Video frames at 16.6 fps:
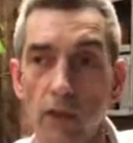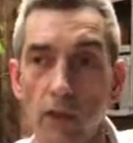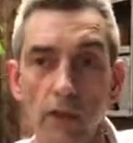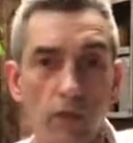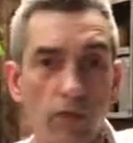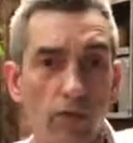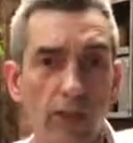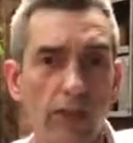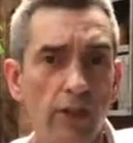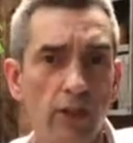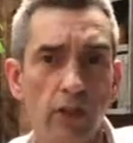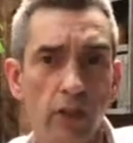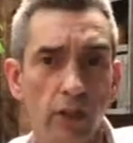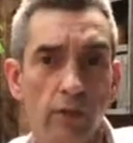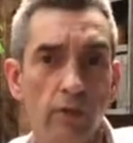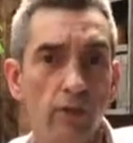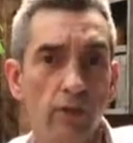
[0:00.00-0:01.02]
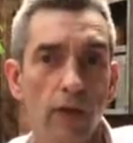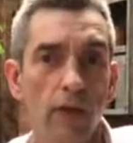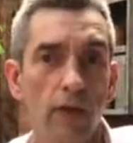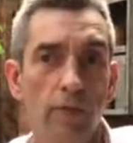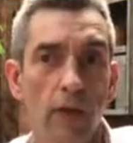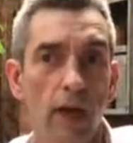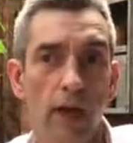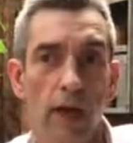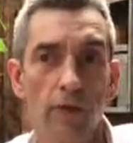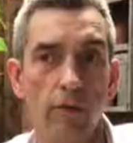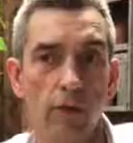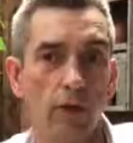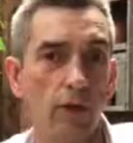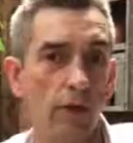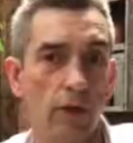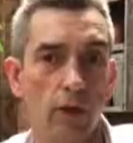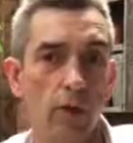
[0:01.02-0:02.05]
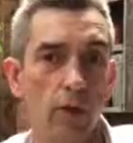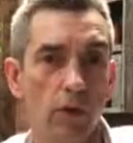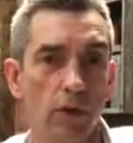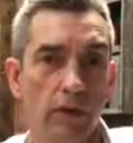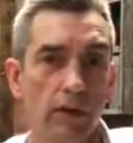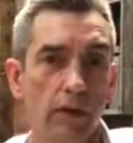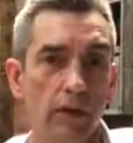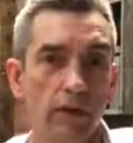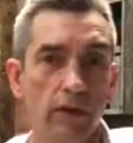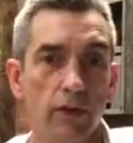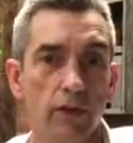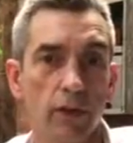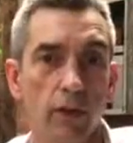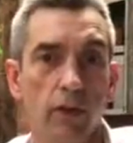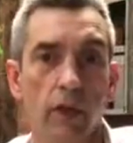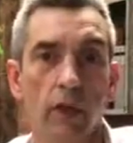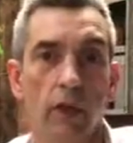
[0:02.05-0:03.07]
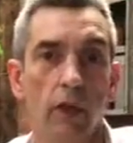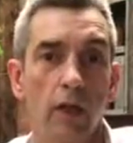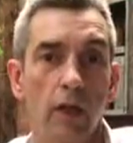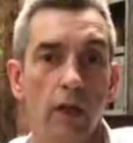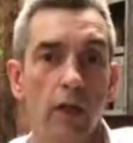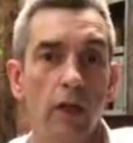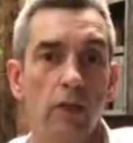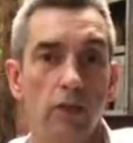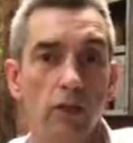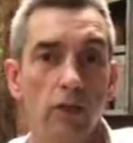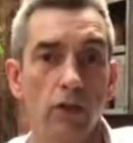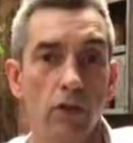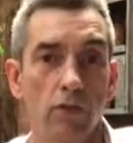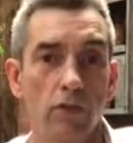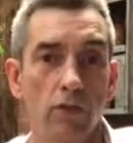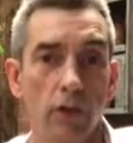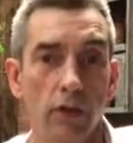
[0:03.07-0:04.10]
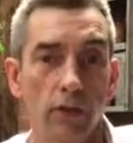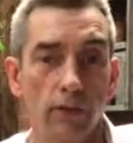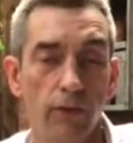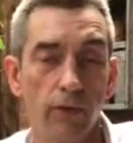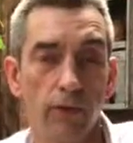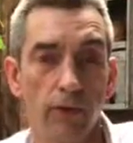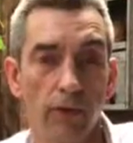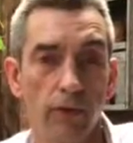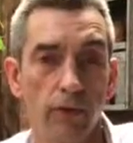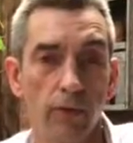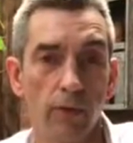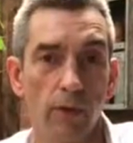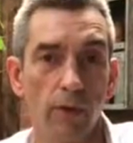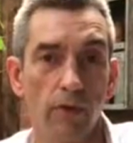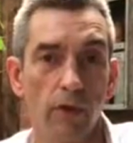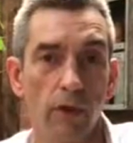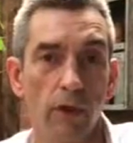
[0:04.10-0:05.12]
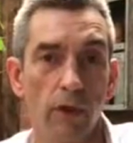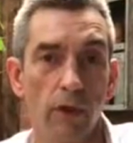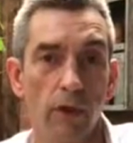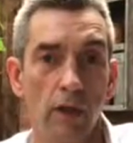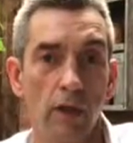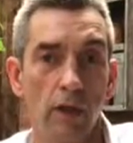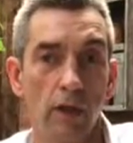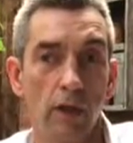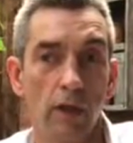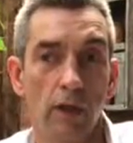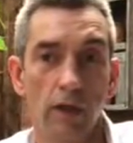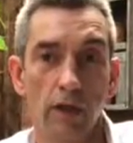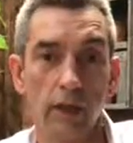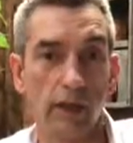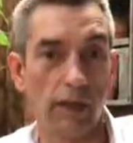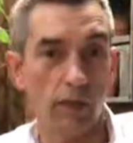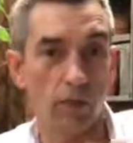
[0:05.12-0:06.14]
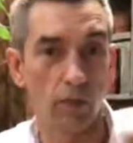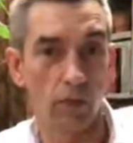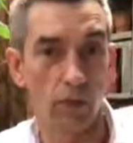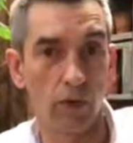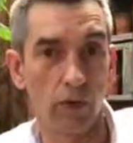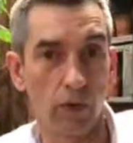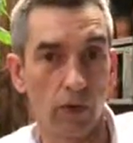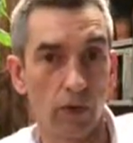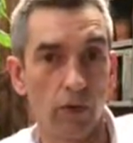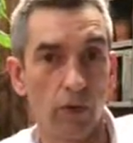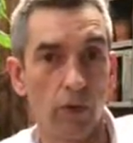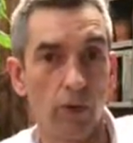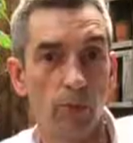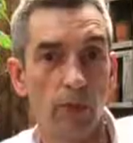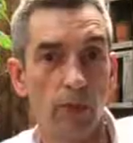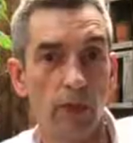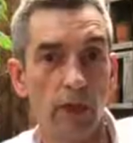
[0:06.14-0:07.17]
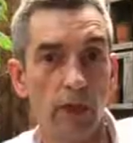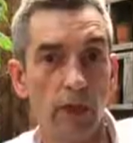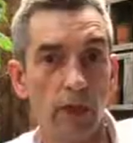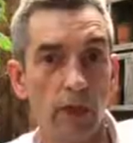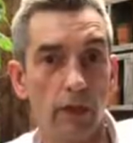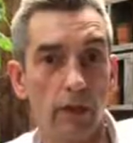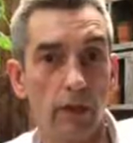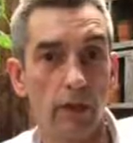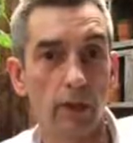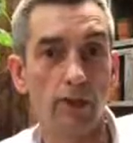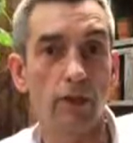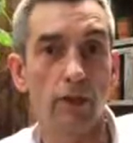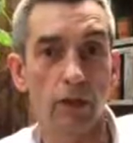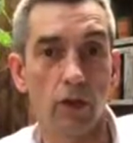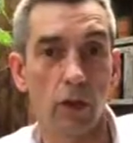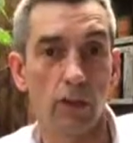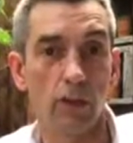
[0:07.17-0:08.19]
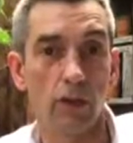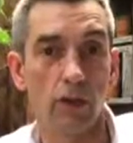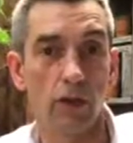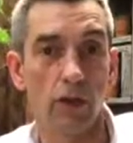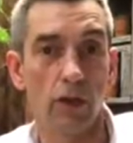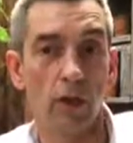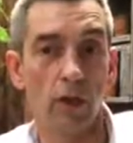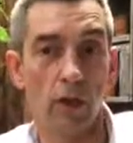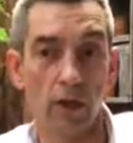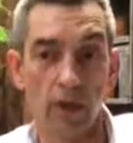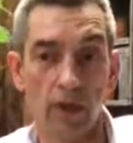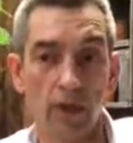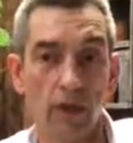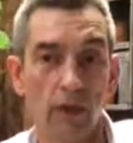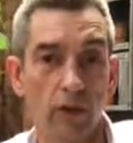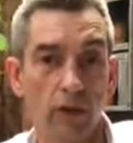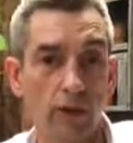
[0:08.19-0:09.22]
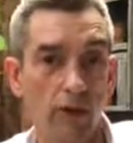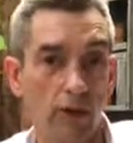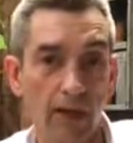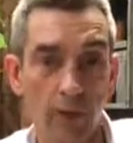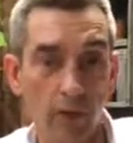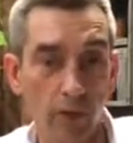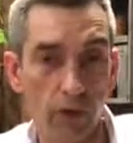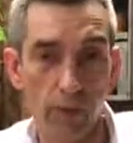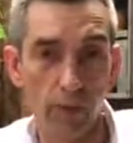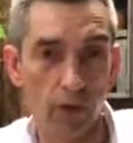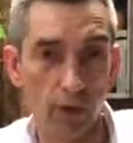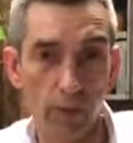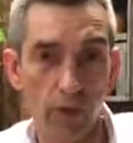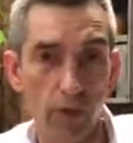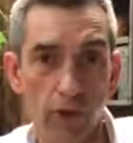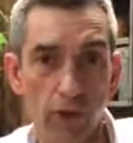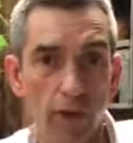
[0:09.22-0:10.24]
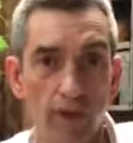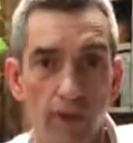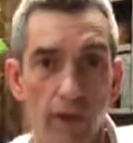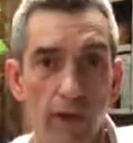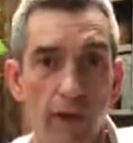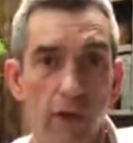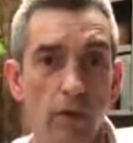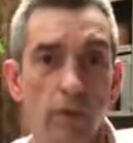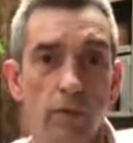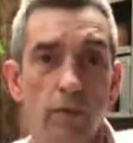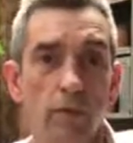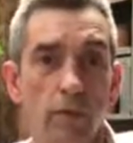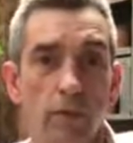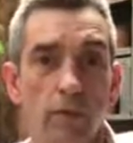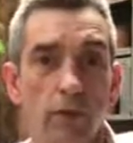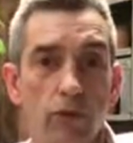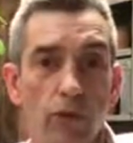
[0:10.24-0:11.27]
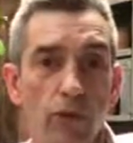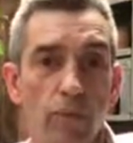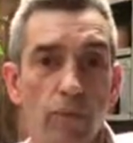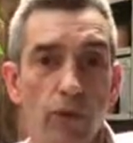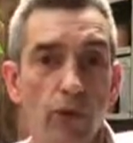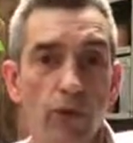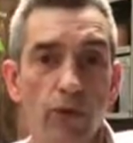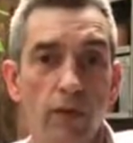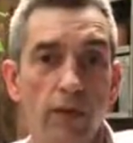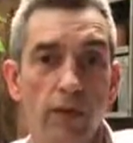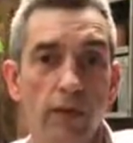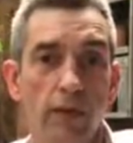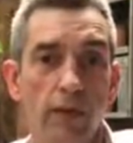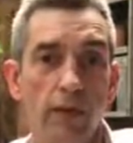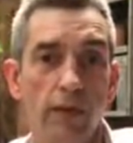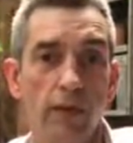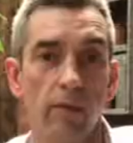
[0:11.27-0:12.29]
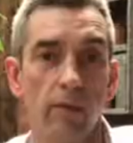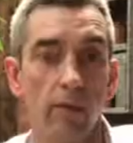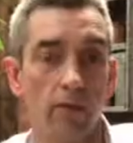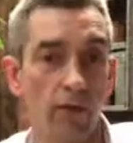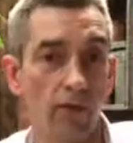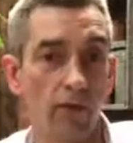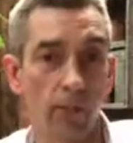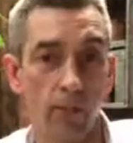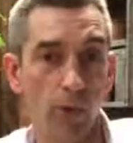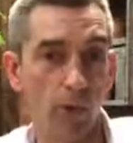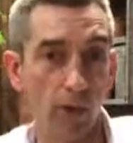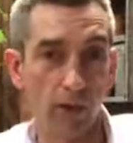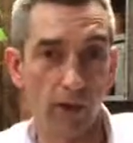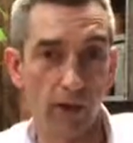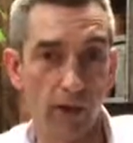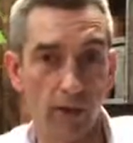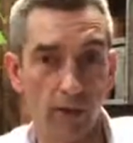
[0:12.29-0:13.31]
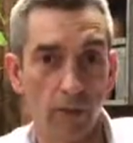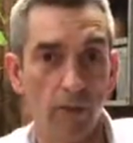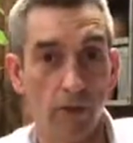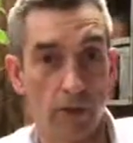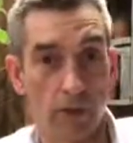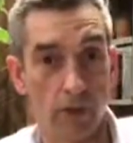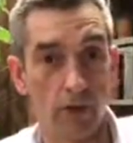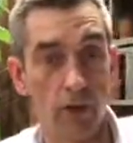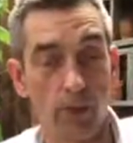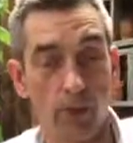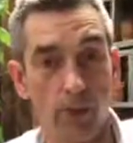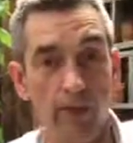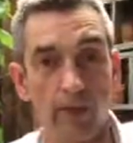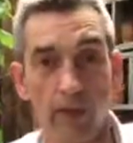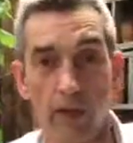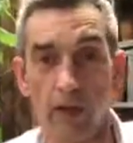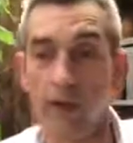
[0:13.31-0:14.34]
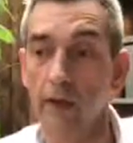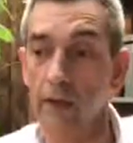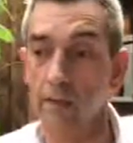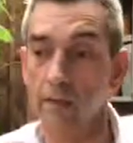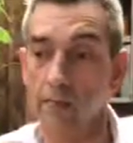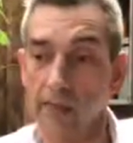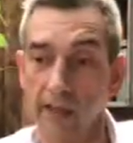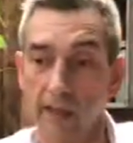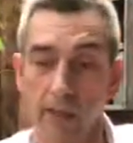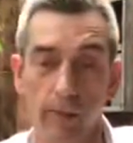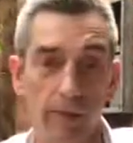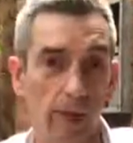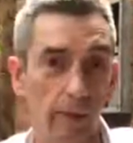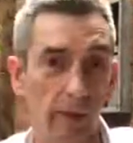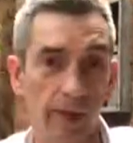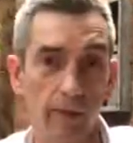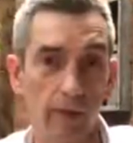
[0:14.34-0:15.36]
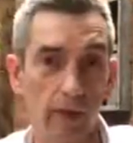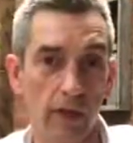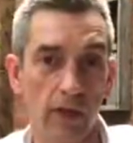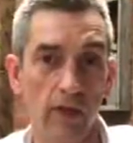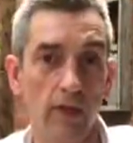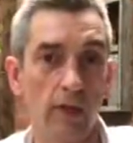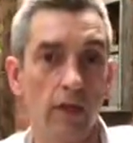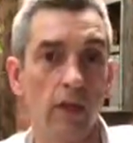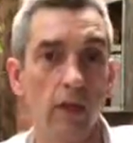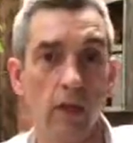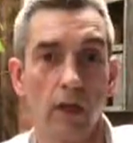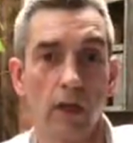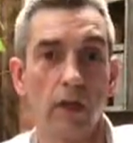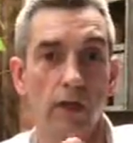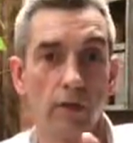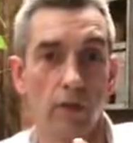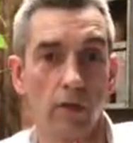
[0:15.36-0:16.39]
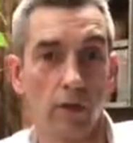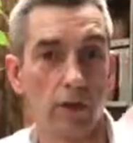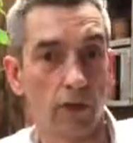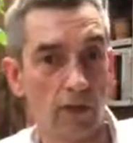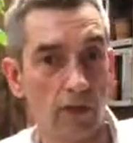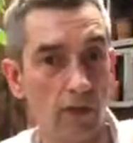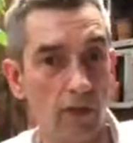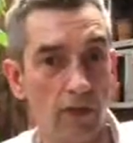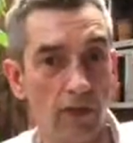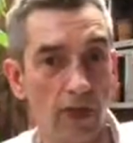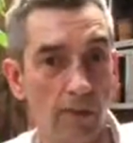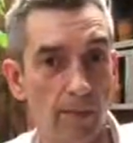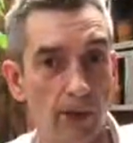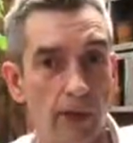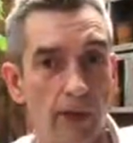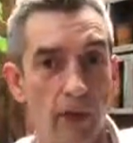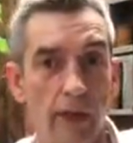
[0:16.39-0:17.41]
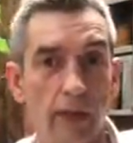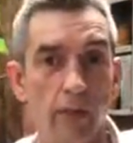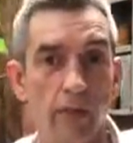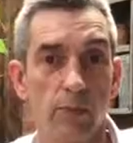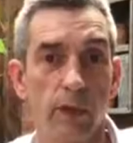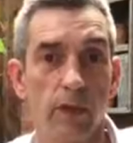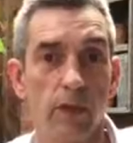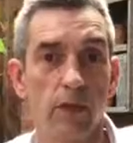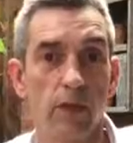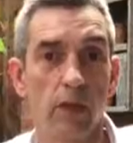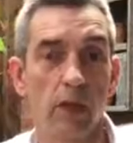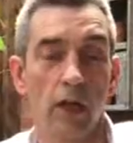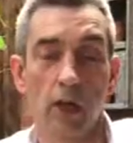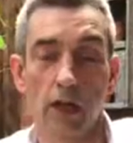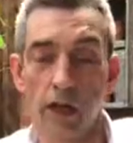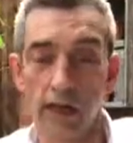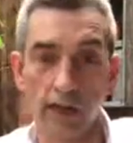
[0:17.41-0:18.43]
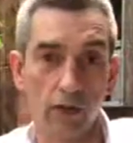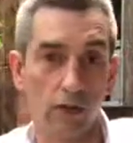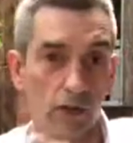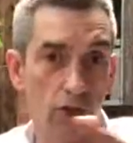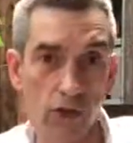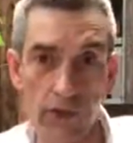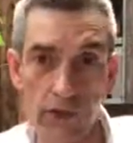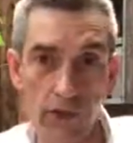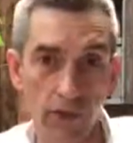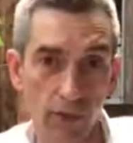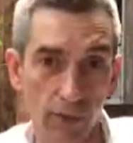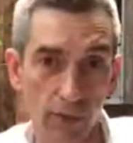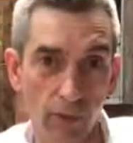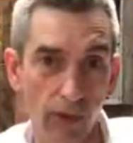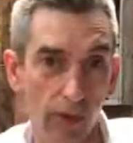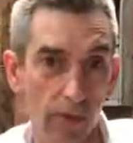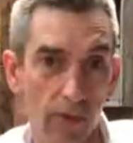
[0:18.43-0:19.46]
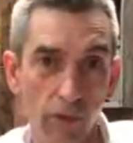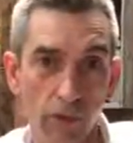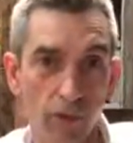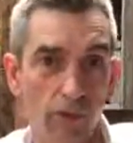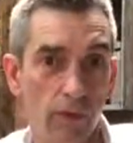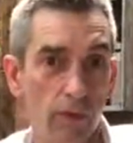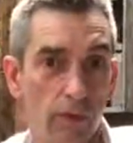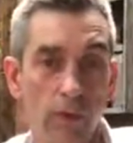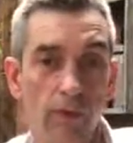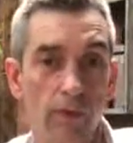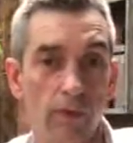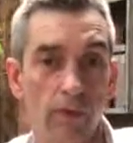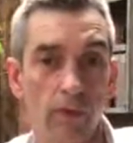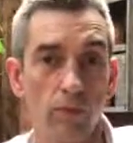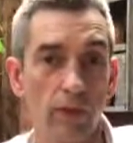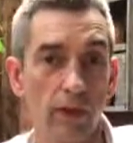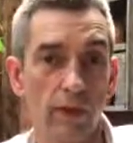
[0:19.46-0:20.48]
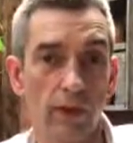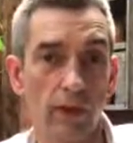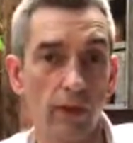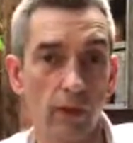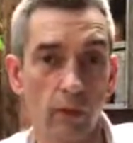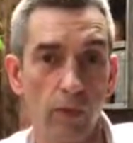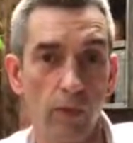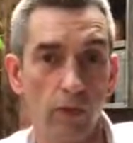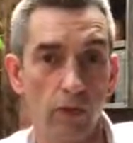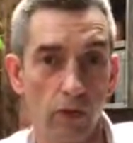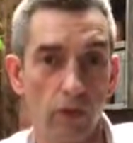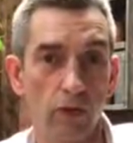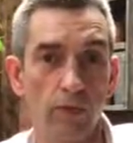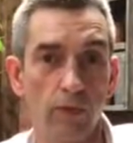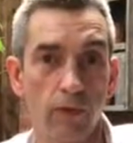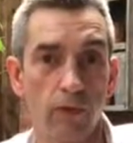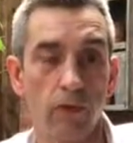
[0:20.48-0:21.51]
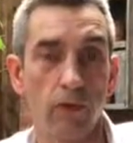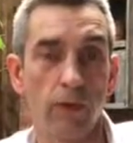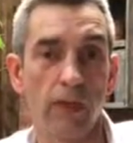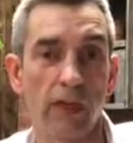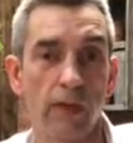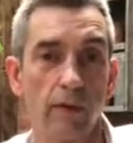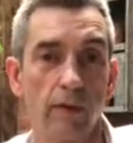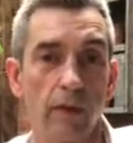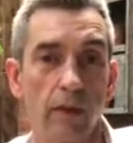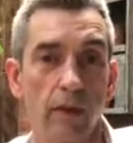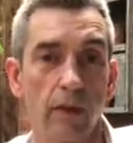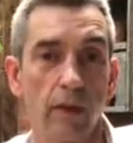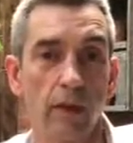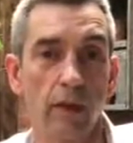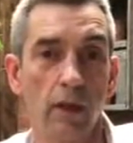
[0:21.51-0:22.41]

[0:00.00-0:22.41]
And 3 is good. 3 areas within a quarter mile or so is good enough for an investor brochure. Then the next one would be the rental comps. And the rental comps, again, we're not surveyor. We're not trying to prove the rental in the area. We're just giving a ballpark. So if it's a 2-bed flat, it'll be about this. And that's all right. 3 of them on the next page. And again, just take them from Rightmove. You don't have to reinvent the wheel. Just stuff that's already out there.